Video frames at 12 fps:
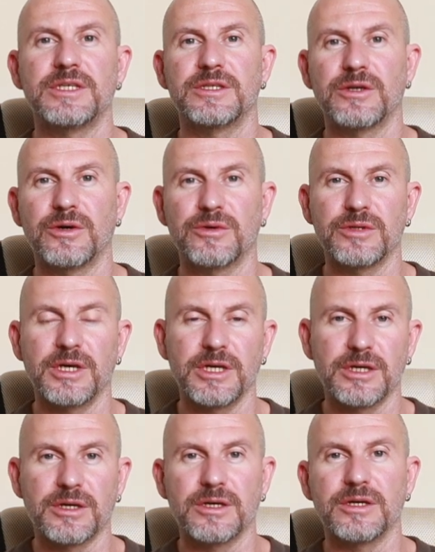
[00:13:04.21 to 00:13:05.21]
you know,
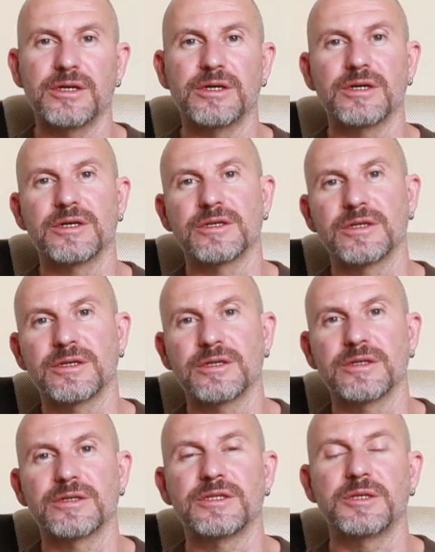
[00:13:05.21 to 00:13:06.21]
like
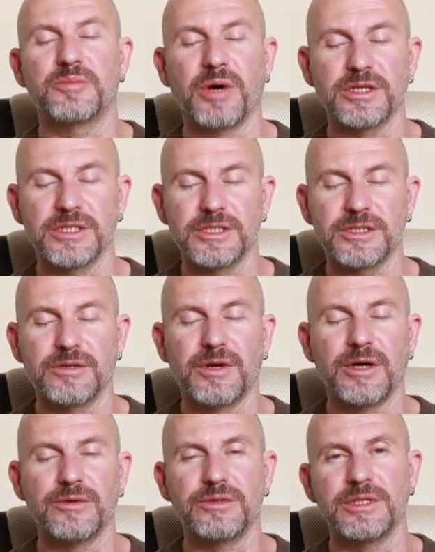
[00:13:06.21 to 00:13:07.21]
deposits
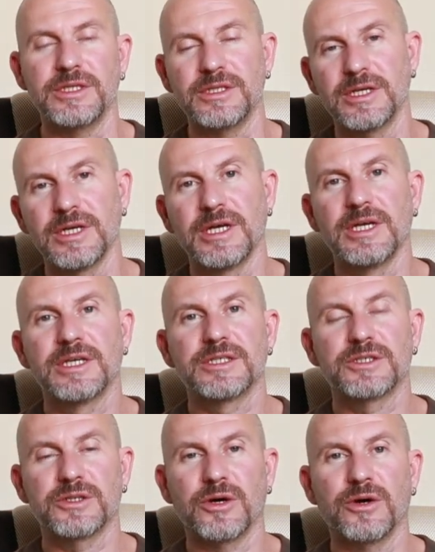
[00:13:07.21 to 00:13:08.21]
around it.
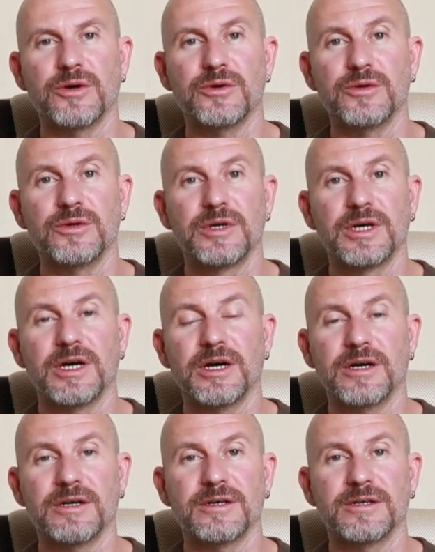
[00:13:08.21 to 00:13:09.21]
So,
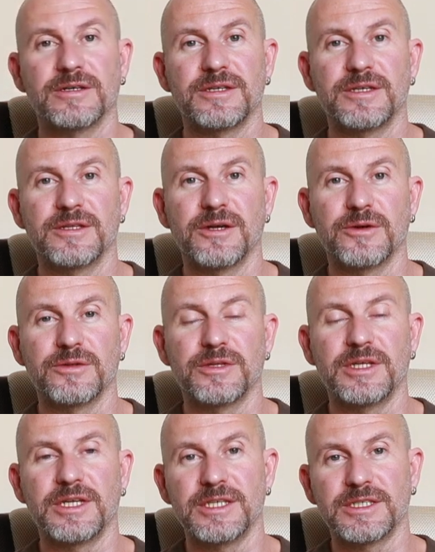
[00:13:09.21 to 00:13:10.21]
you know,
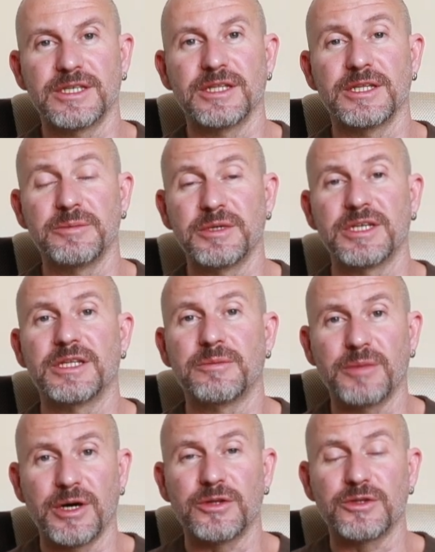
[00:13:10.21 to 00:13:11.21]
there is a limited
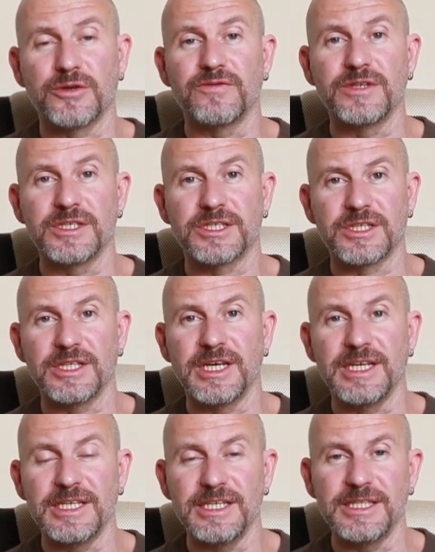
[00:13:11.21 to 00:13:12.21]
amount of this
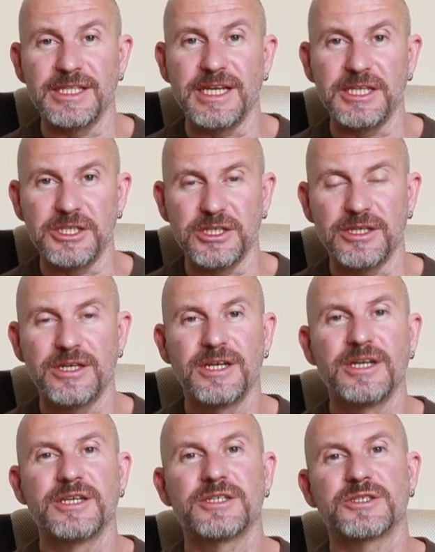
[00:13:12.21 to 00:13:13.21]
clay in nature,
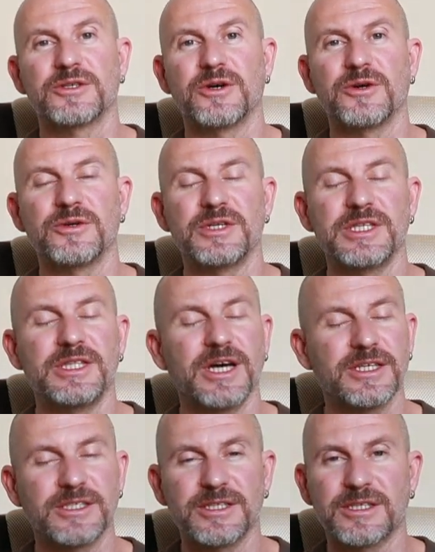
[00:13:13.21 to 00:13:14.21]
so it
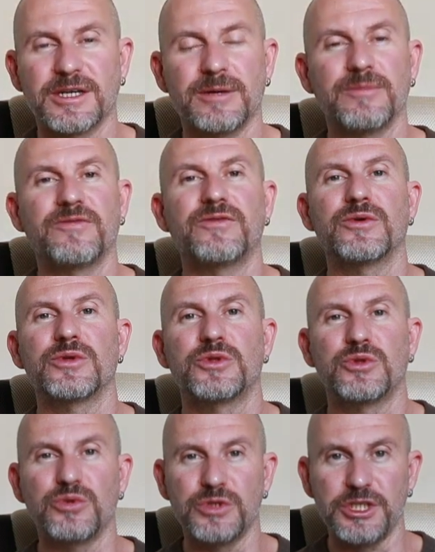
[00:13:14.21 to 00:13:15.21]
doesn't come for
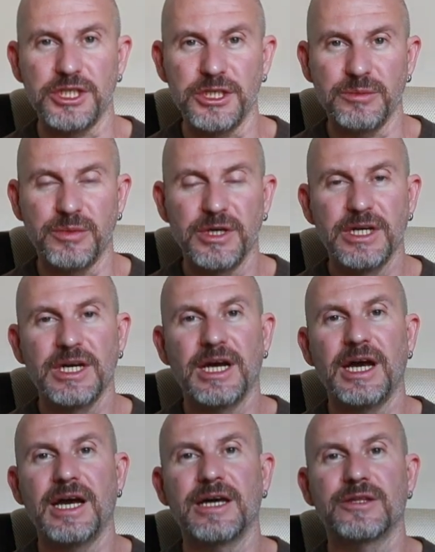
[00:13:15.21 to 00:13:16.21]
too cheap.
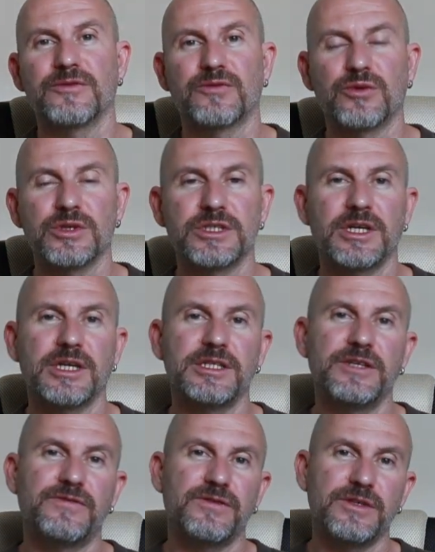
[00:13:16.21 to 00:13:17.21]
And of course, there are
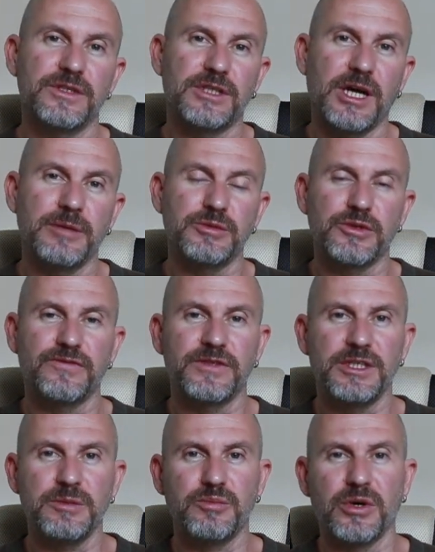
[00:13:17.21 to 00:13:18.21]
different types of
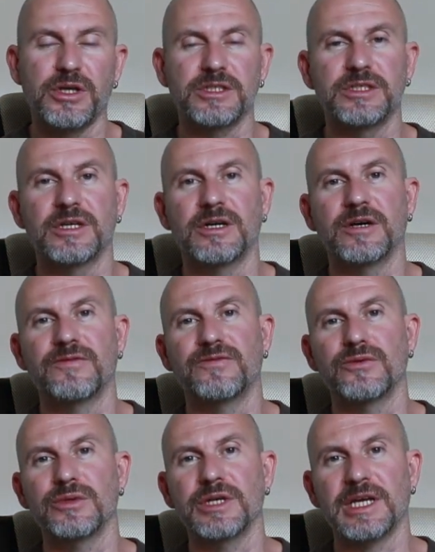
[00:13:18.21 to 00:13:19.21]
teapots. There are
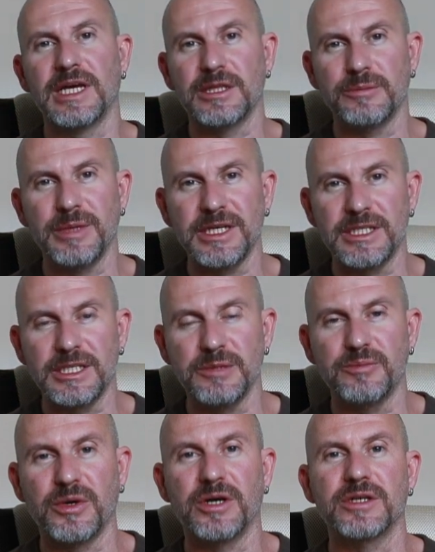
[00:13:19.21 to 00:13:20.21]
fully handmade
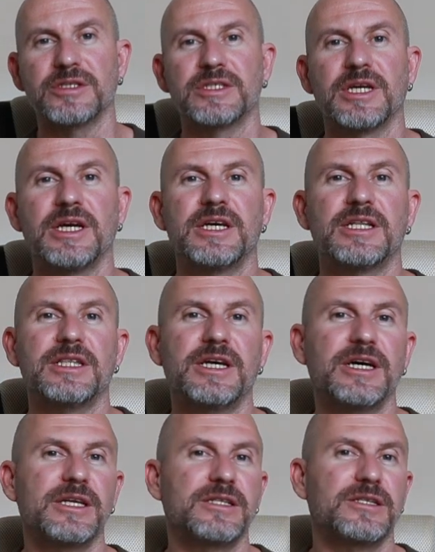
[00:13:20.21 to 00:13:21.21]
teapots
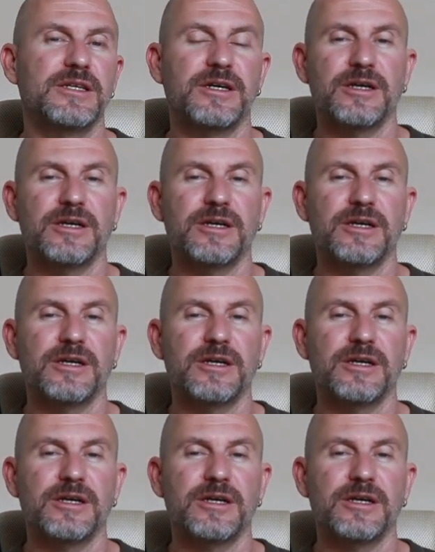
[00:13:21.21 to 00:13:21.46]
that